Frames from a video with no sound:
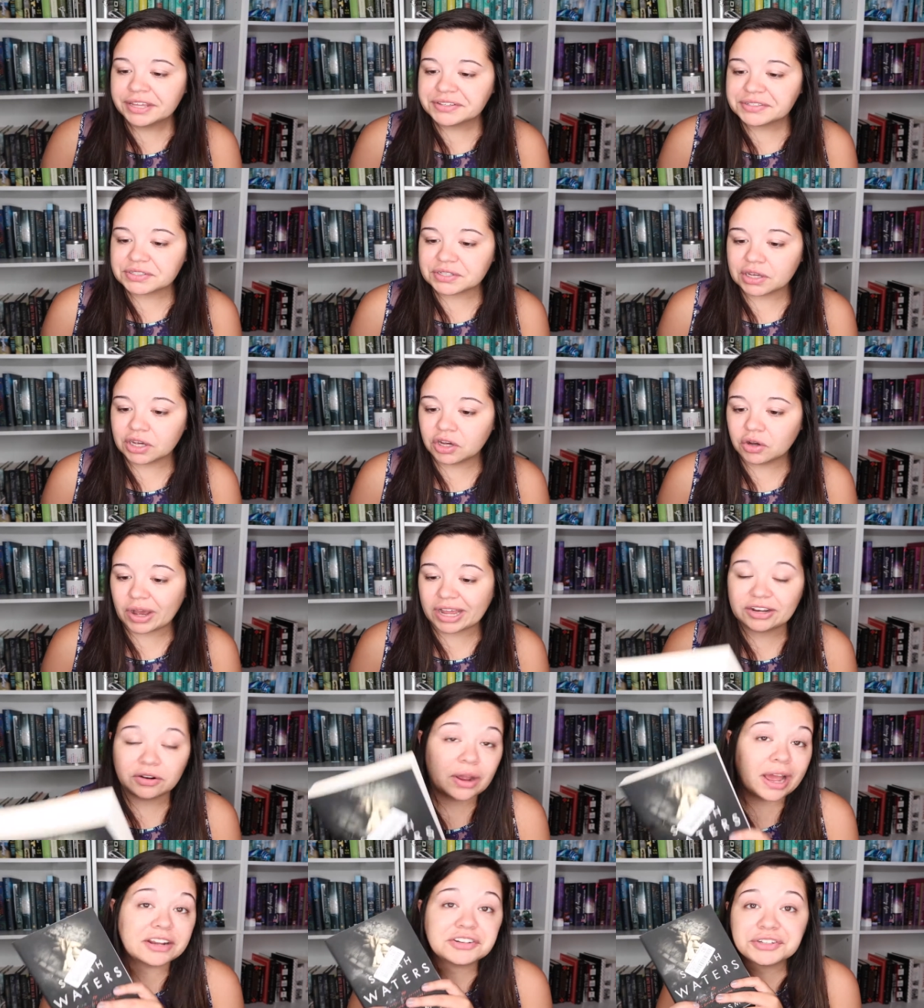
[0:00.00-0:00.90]
So I
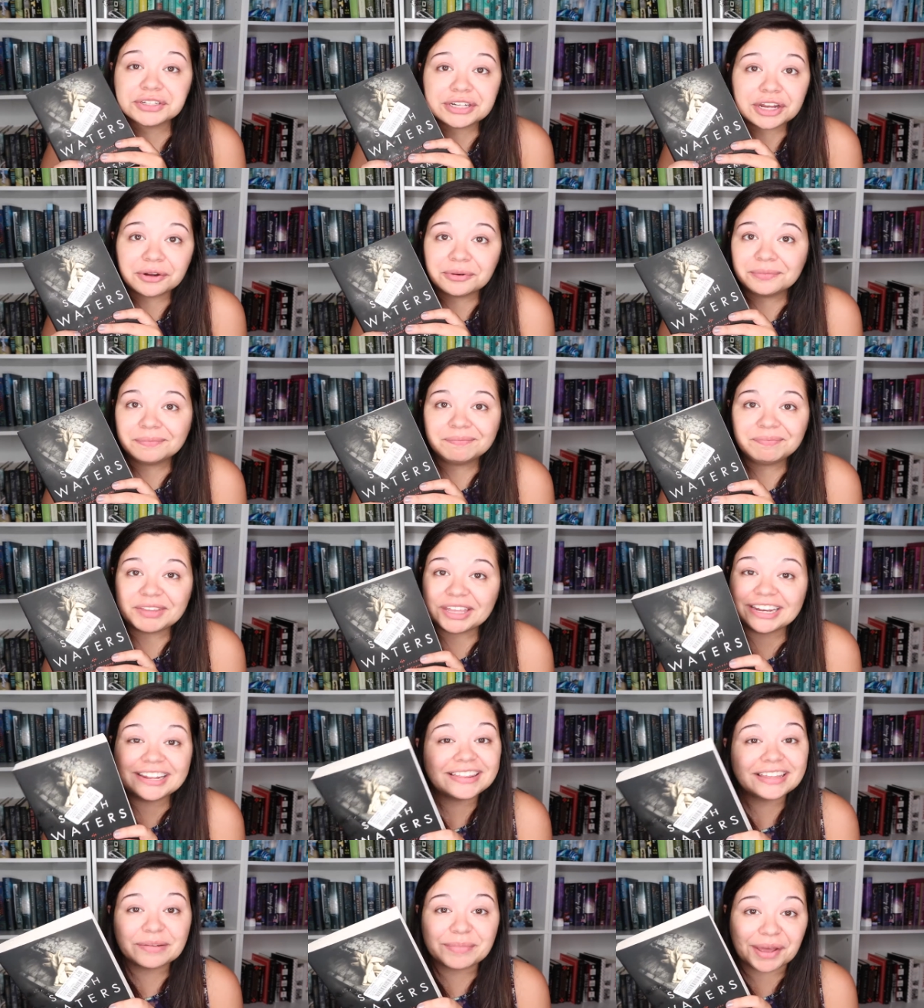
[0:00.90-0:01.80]
don't actually know
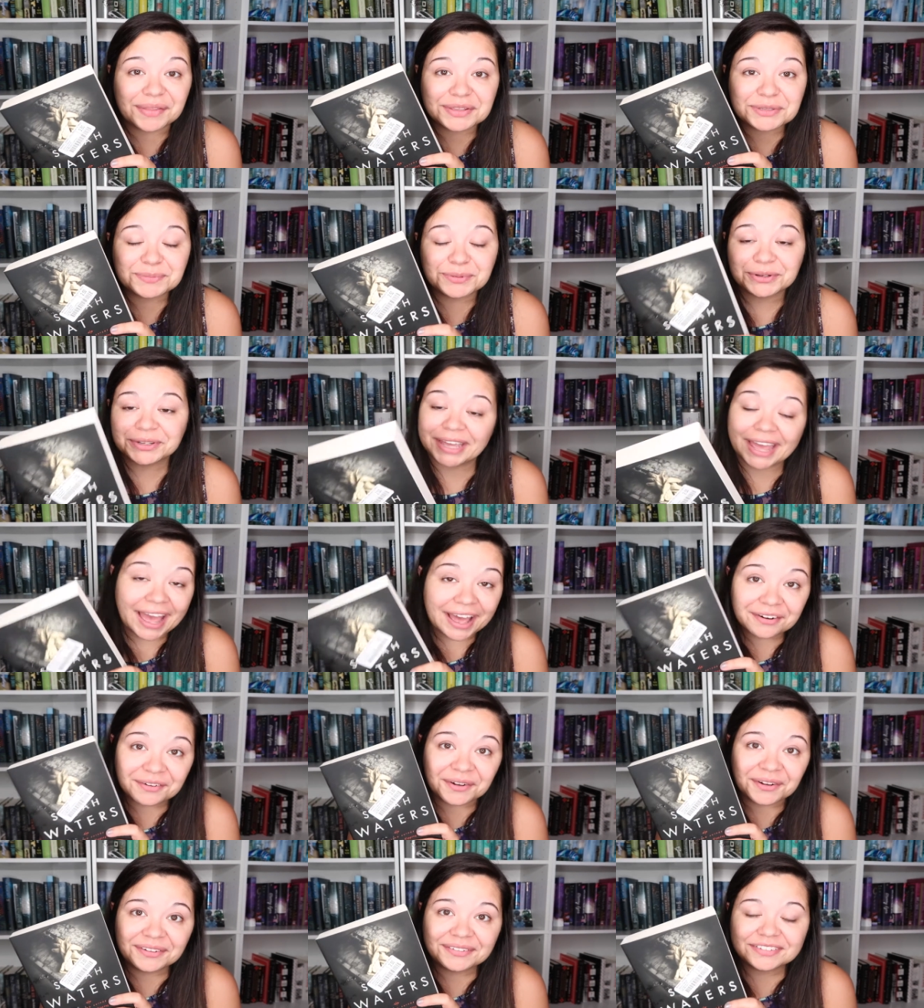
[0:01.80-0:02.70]
anything about this book
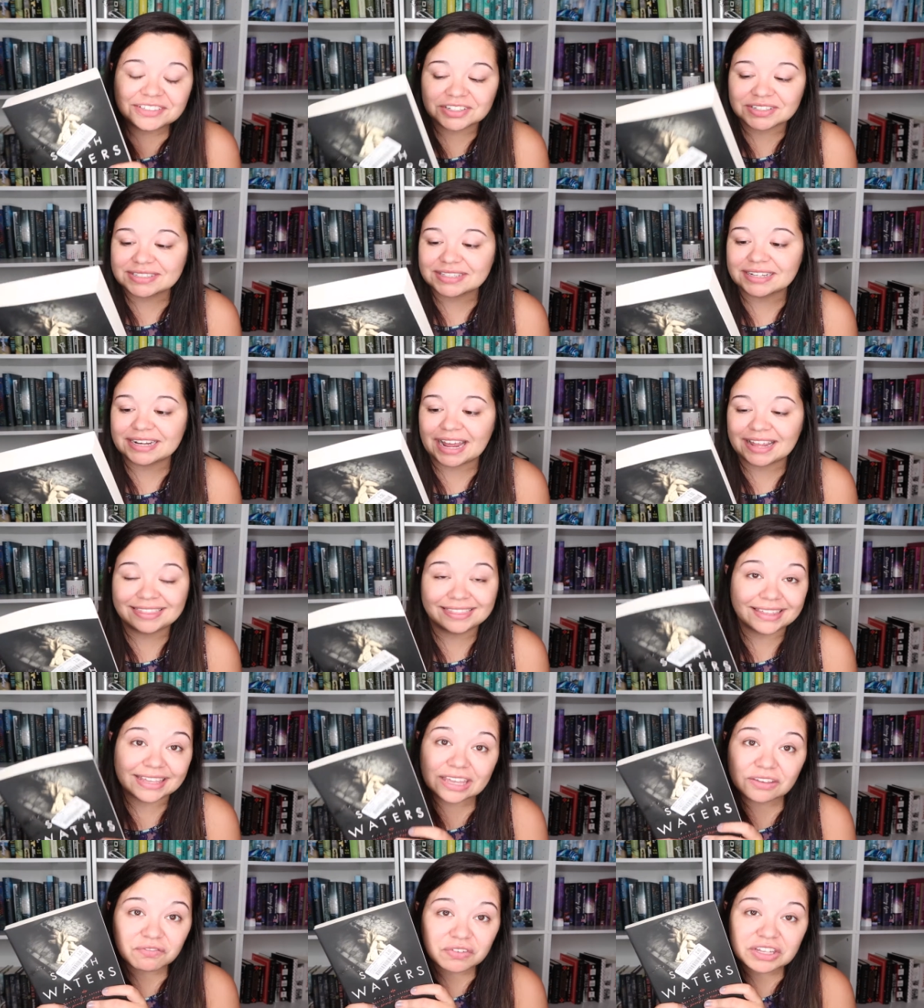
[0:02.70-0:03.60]
at all, just that I
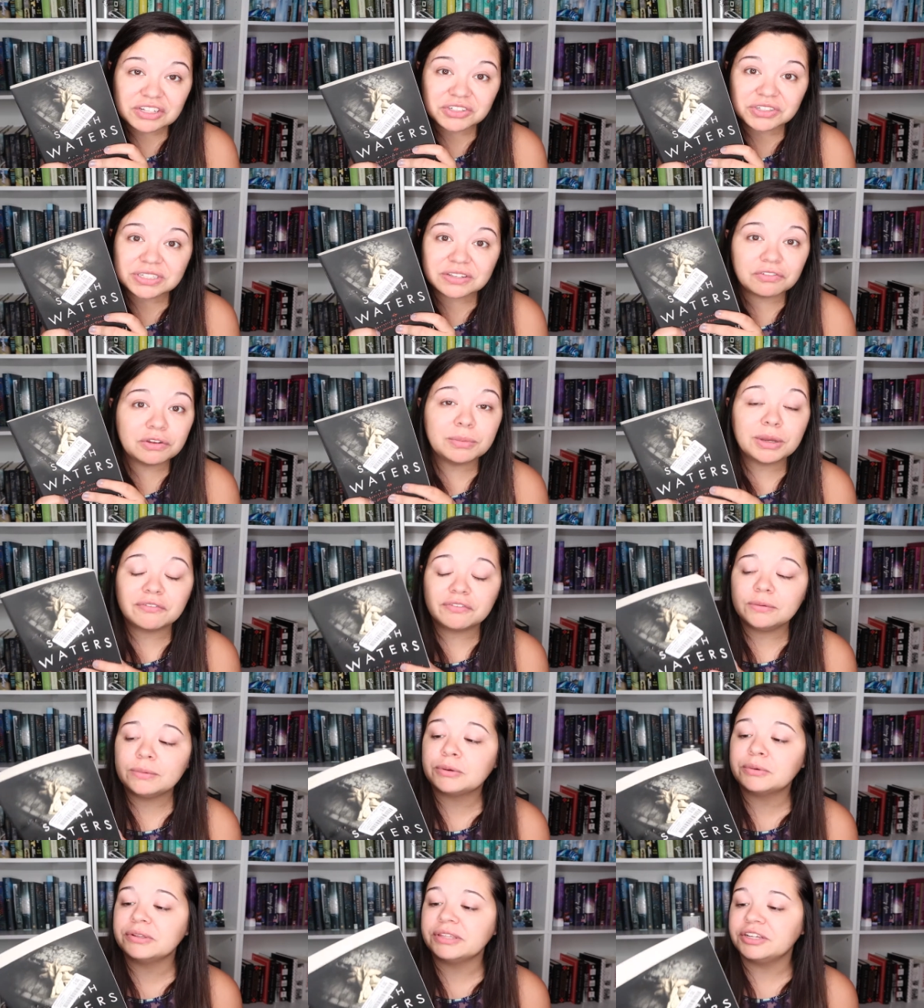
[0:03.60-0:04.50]
think it features a
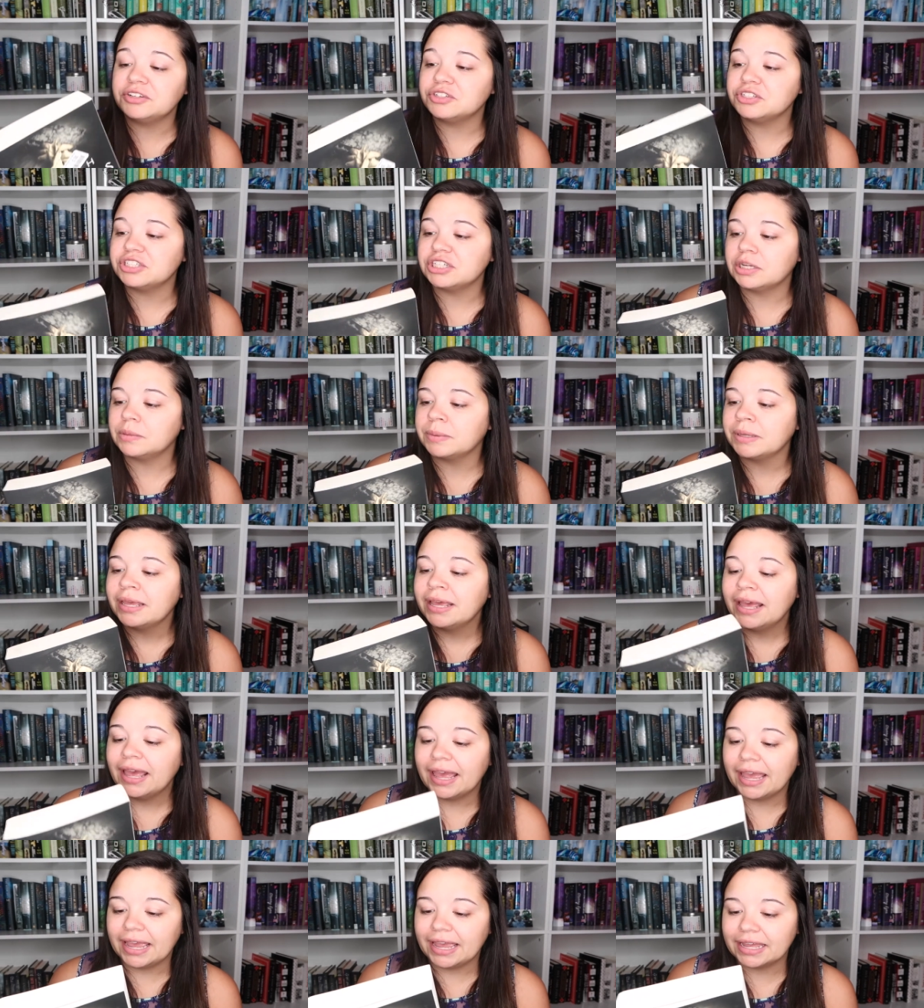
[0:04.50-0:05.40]
female-female relationship
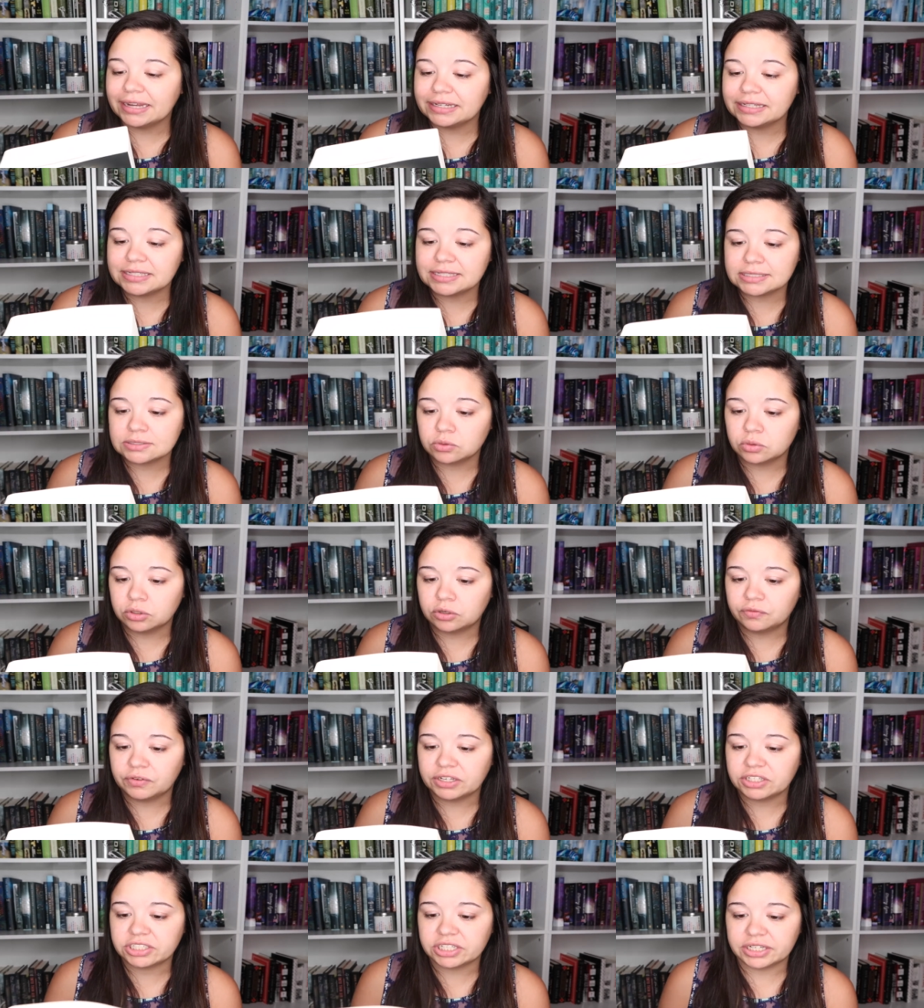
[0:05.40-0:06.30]
and it's
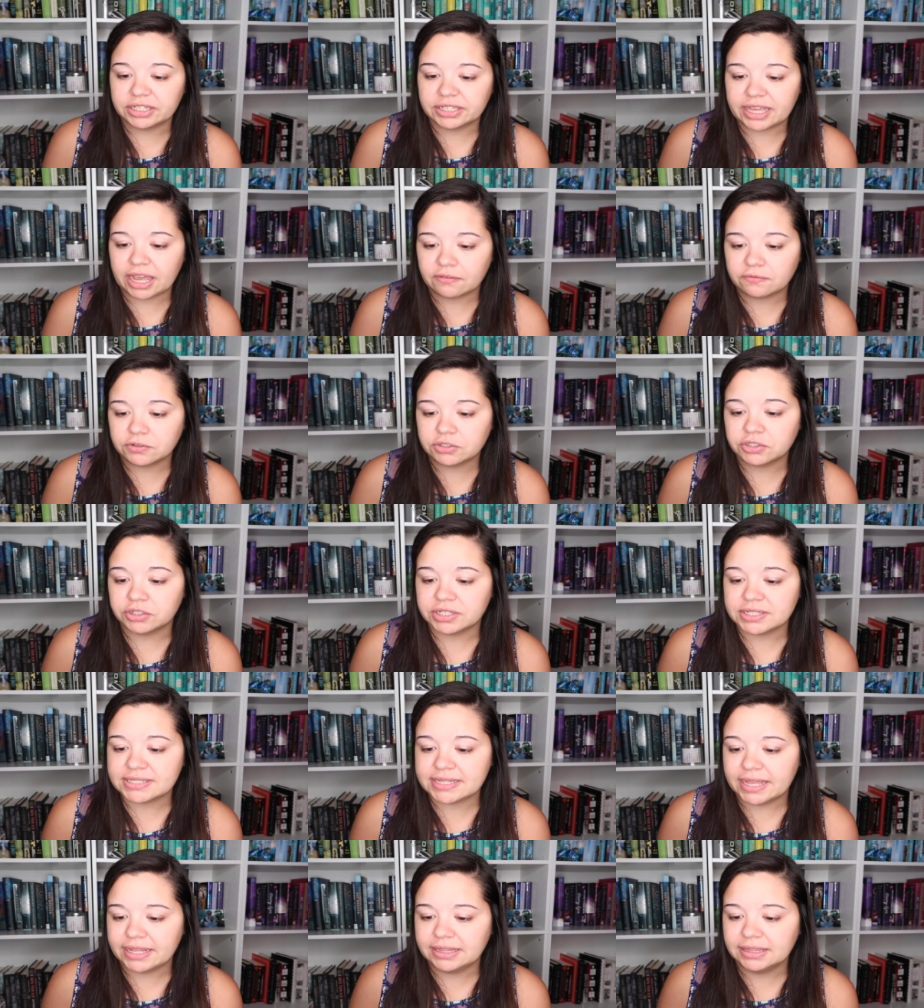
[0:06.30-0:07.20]
historical fiction. Yeah, for sure
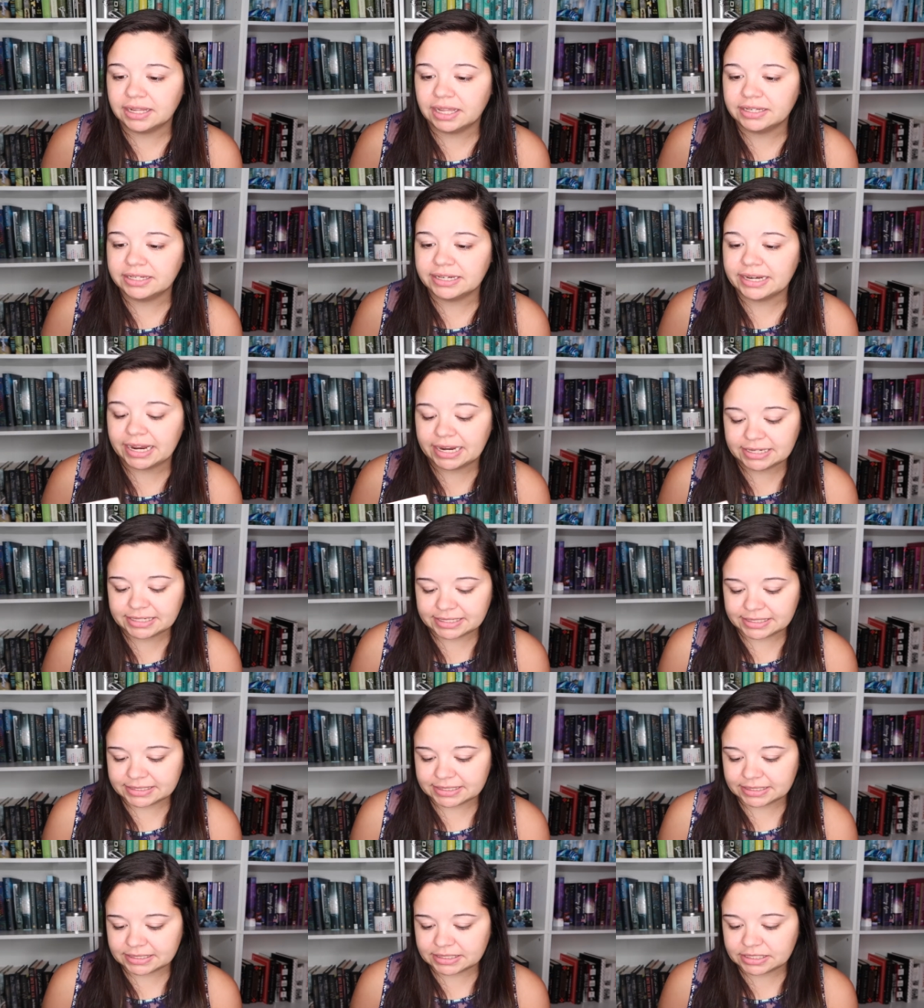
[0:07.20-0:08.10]
it's set in London,
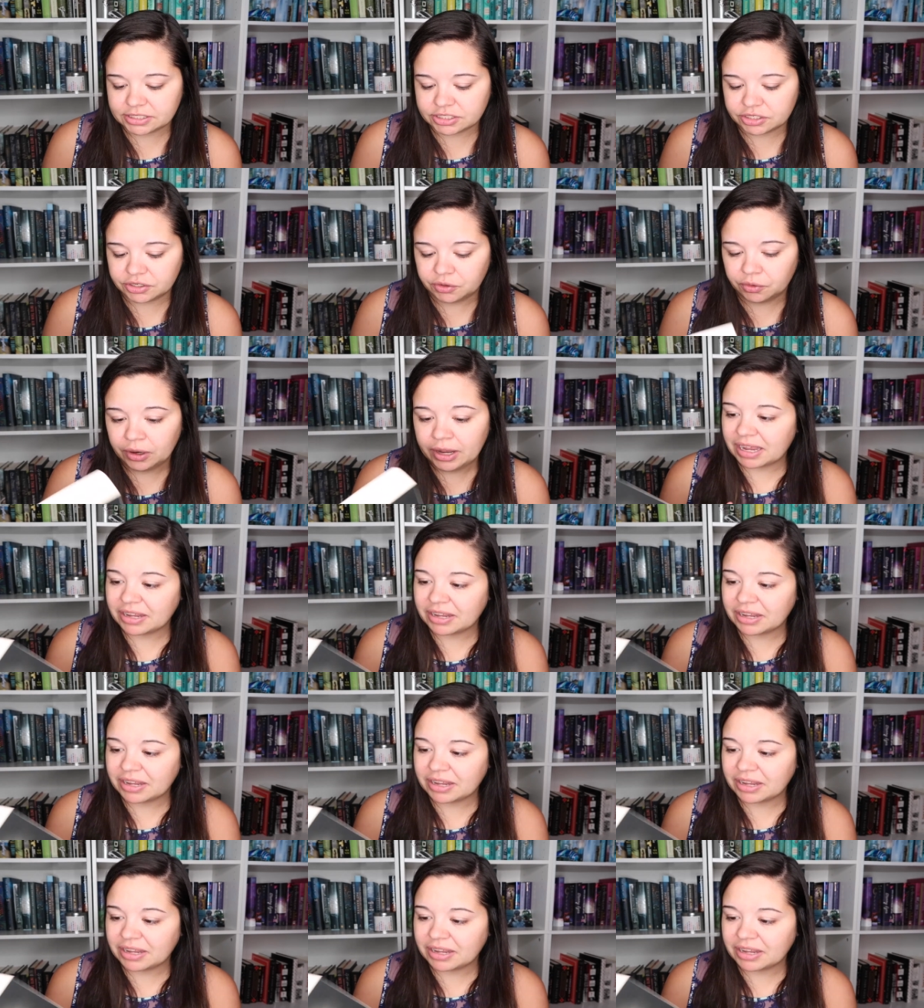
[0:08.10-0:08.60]
1862.